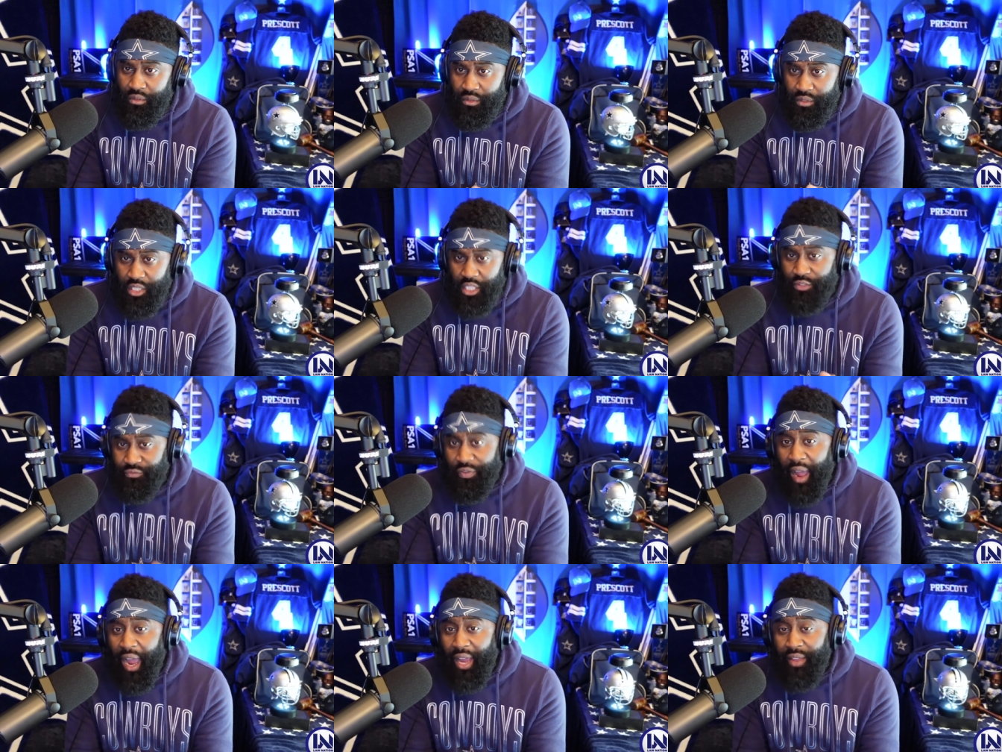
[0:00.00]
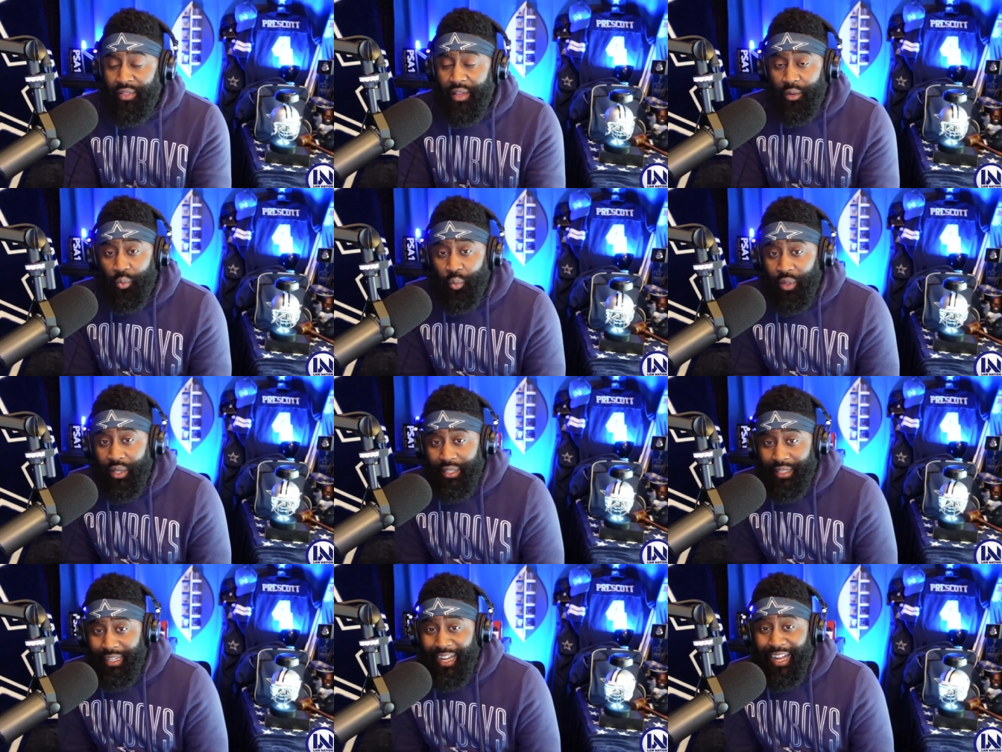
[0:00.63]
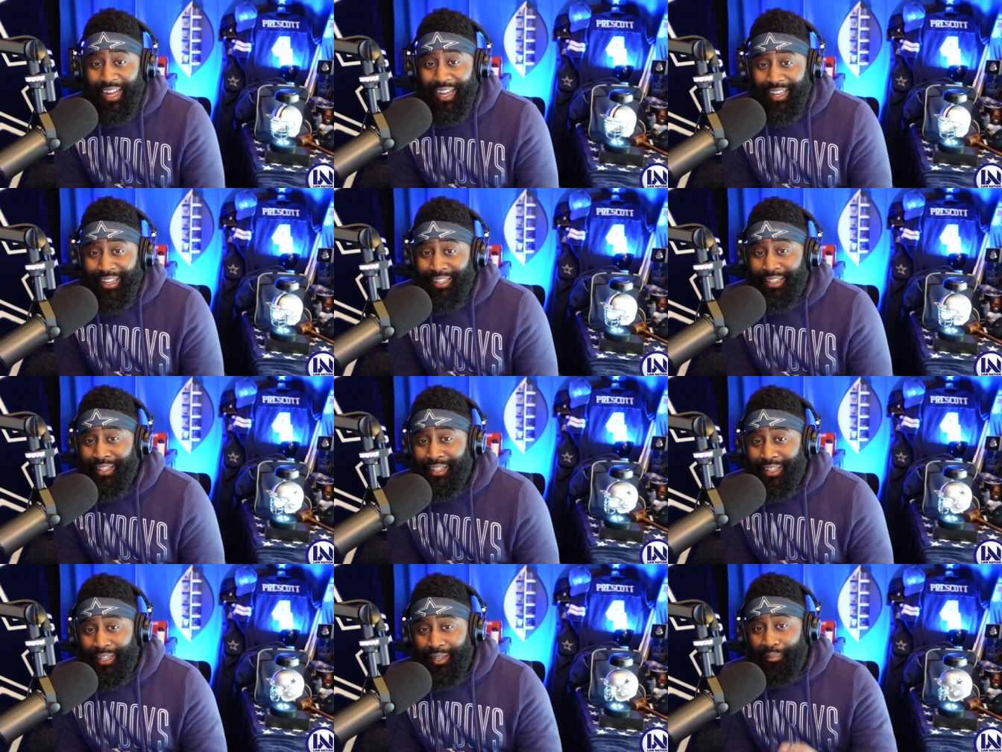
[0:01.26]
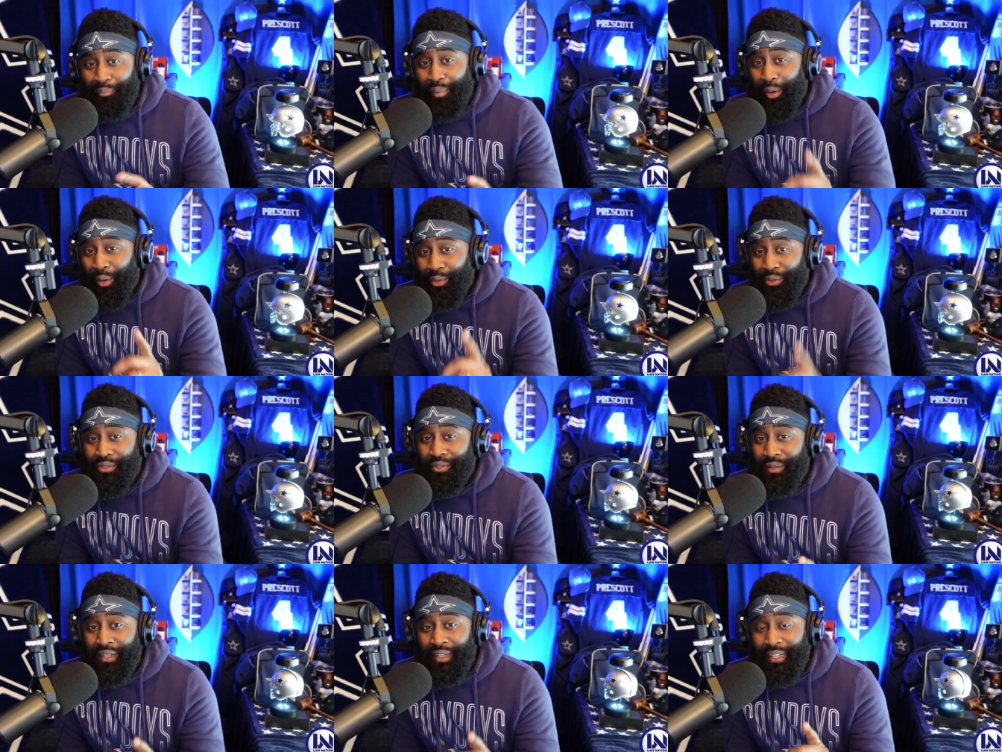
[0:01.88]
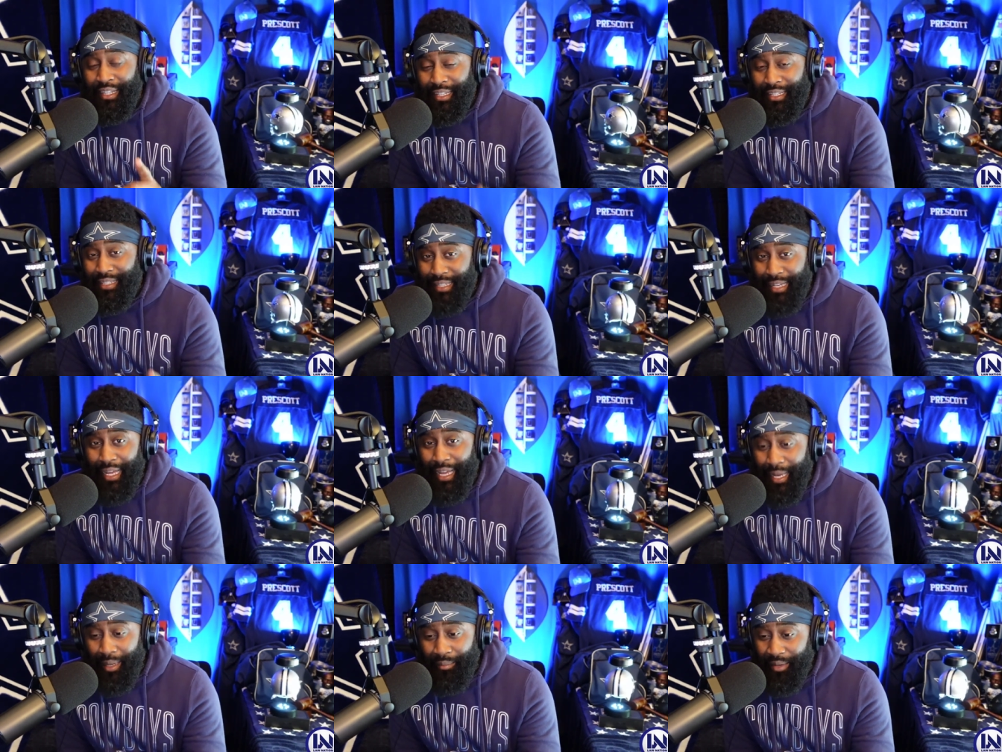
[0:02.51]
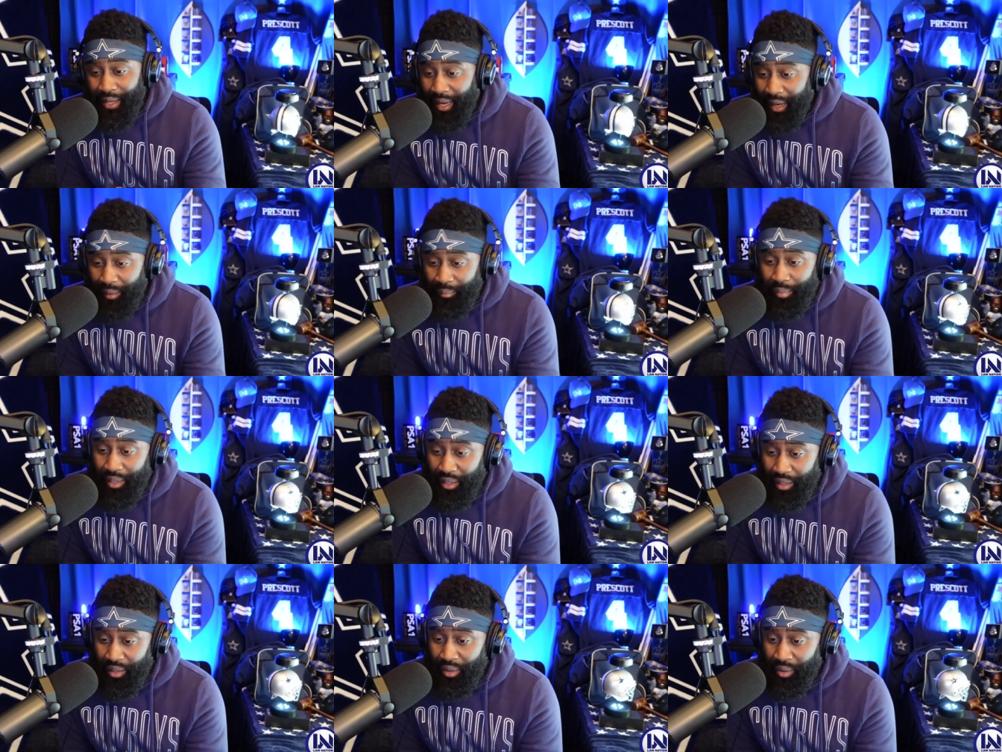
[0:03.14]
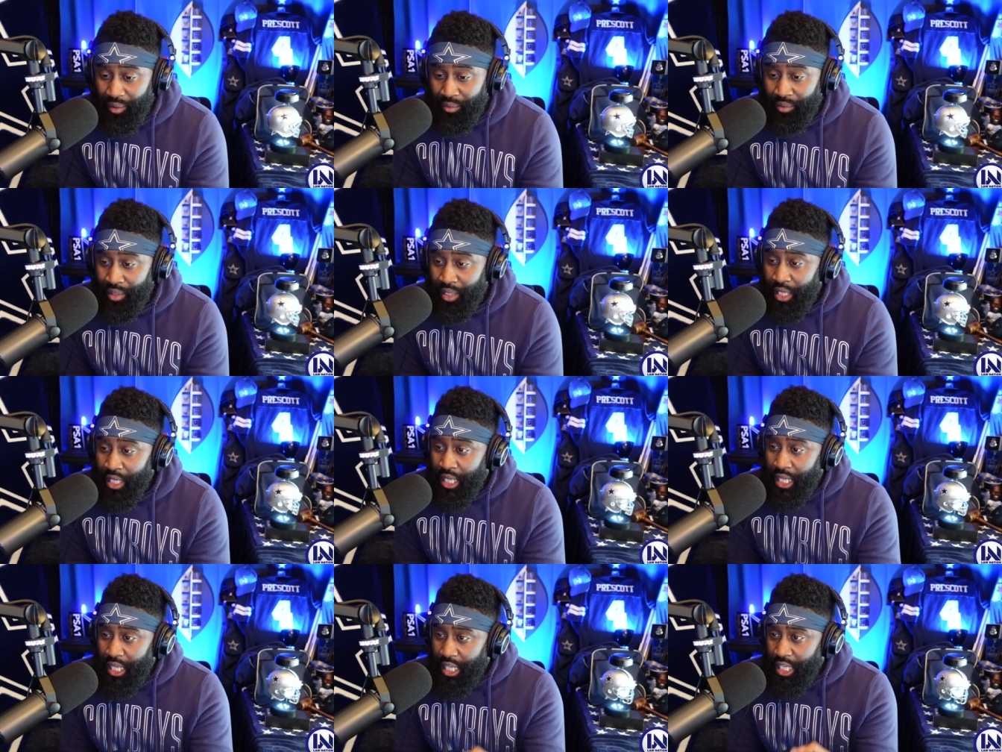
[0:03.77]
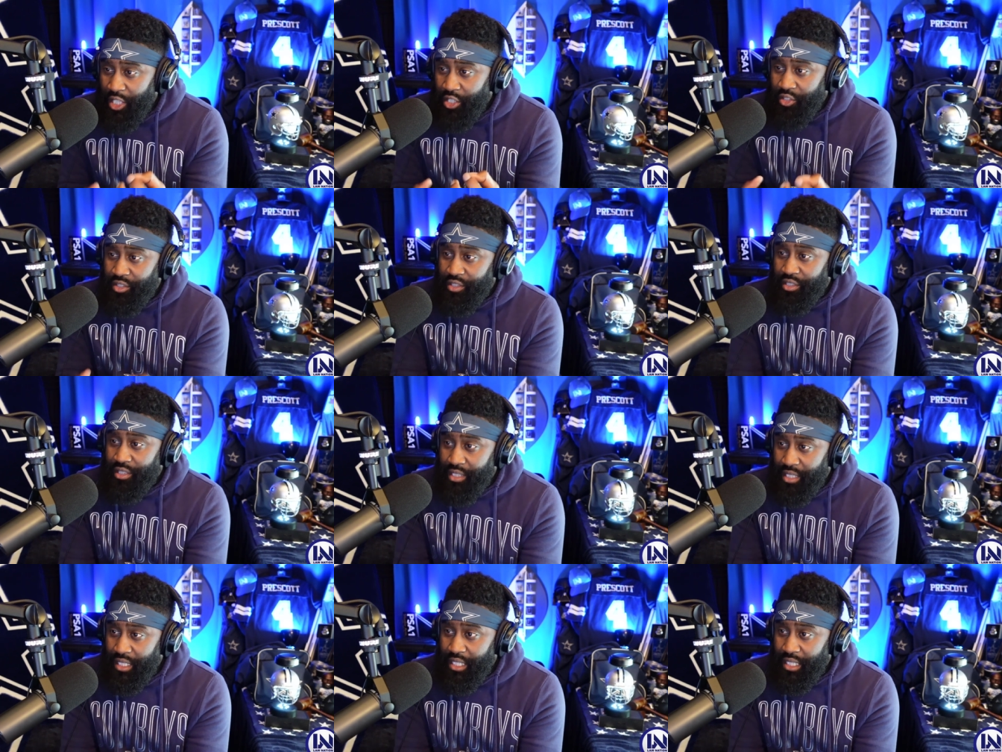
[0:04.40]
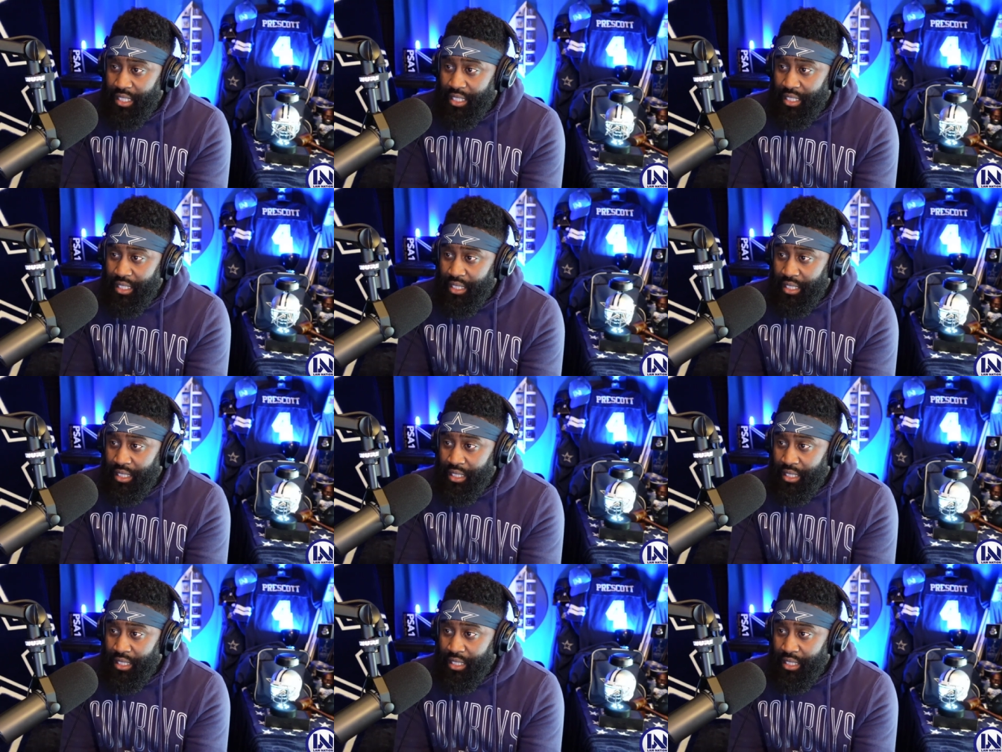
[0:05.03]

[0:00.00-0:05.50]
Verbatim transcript: just find that one guy and post his name down below and see